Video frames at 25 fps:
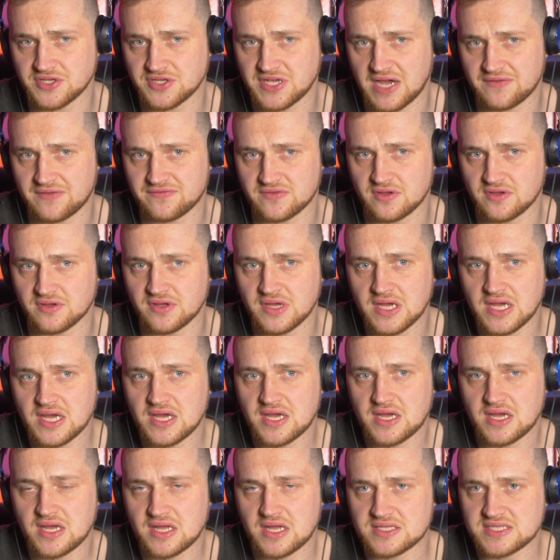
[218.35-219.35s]
So you have to
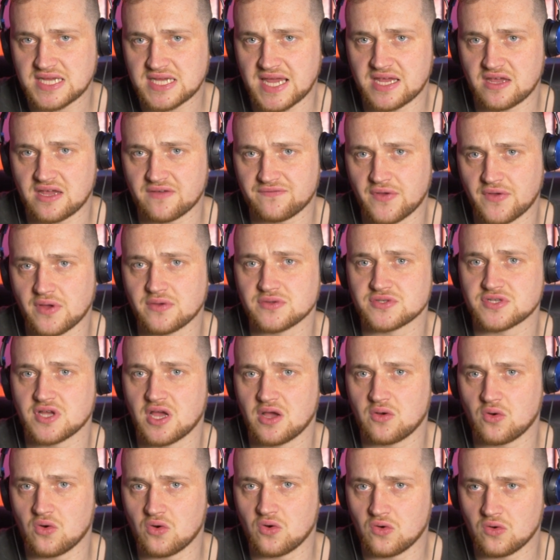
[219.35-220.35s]
take a
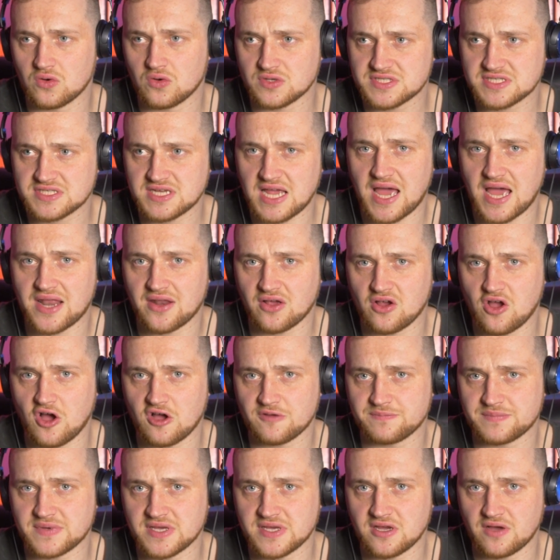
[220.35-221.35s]
photo or scan a
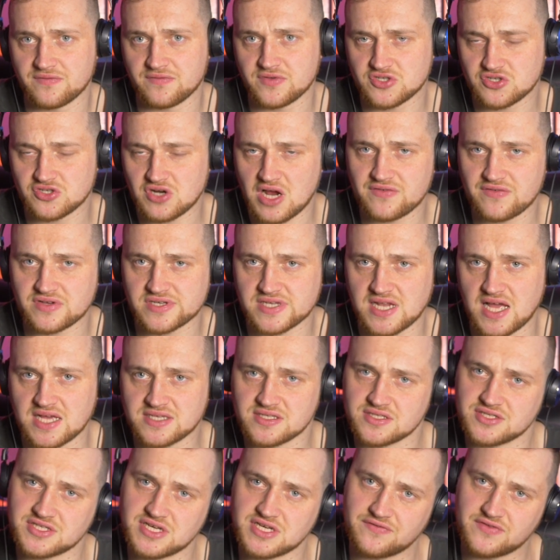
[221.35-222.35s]
copy of your driver's
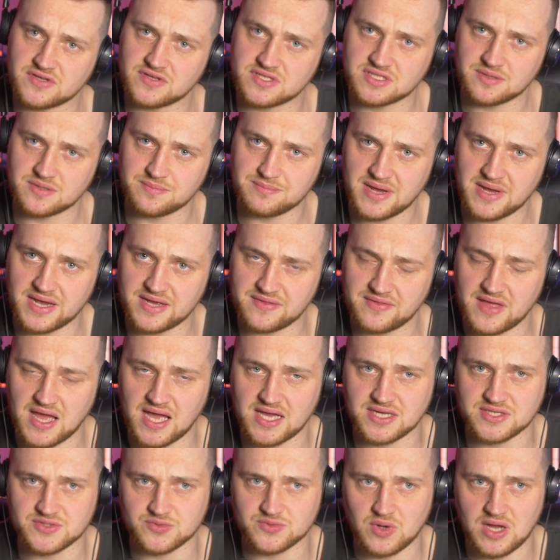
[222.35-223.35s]
license. You have to submit
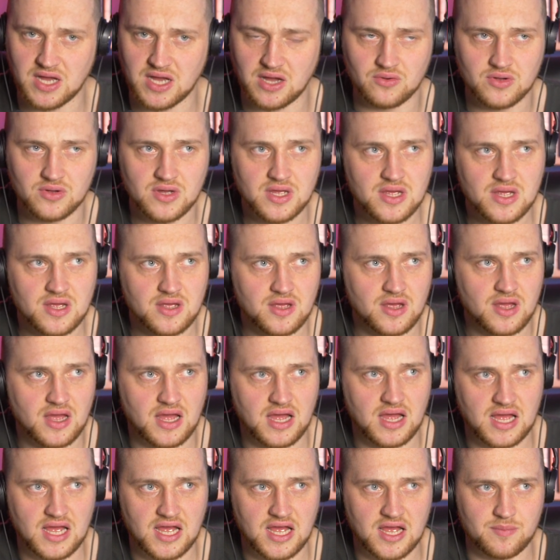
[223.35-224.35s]
that as well.
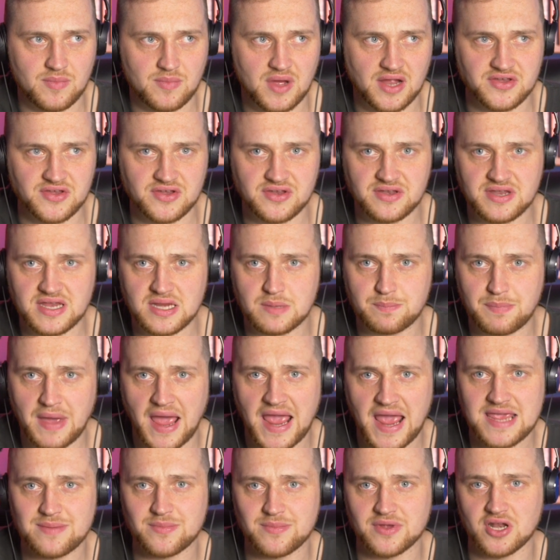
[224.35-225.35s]
And you need
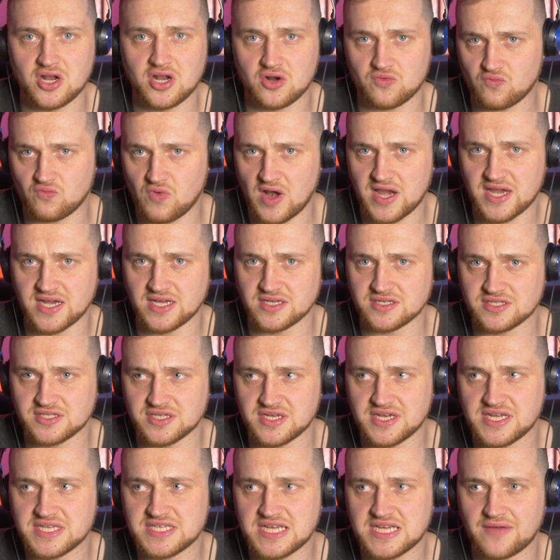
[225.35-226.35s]
payment
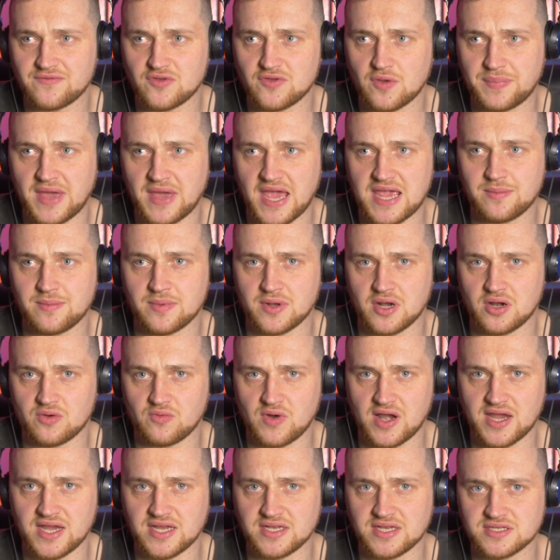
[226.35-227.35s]
arranged. You need to have your payment
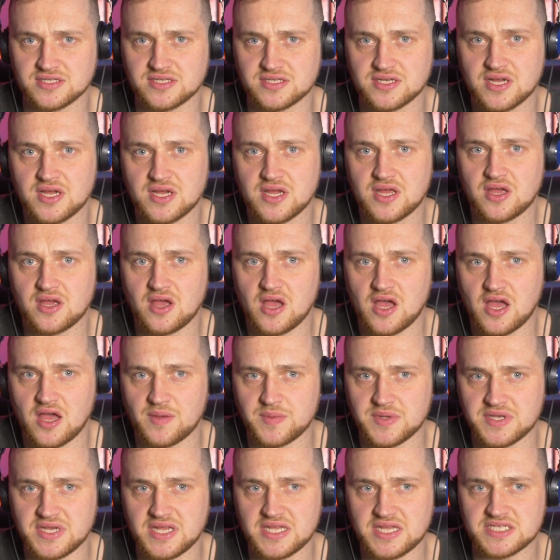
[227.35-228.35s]
arranged.
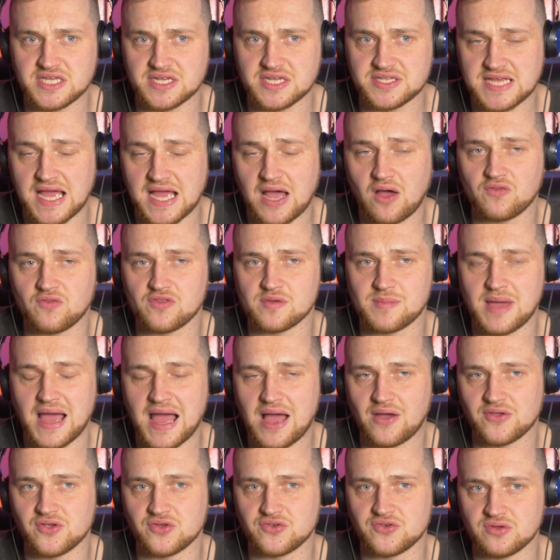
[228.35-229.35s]
You need to tell them
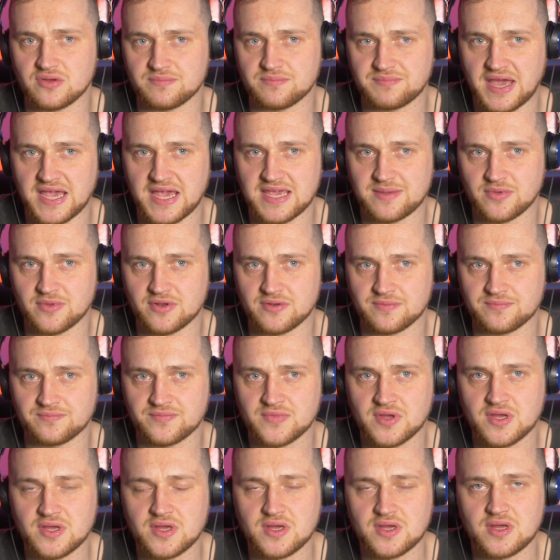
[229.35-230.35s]
how you're doing
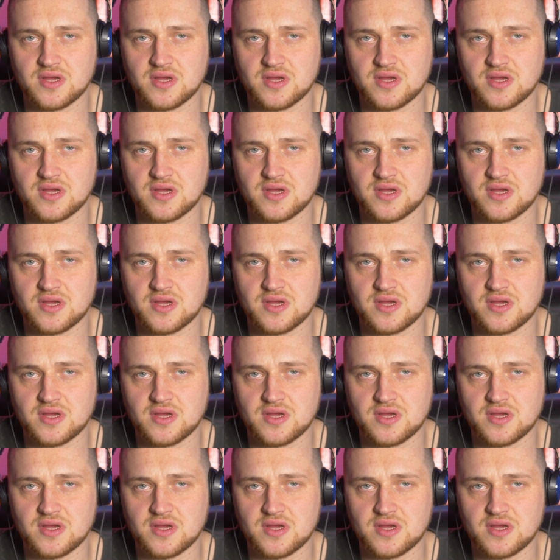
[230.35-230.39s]
payment.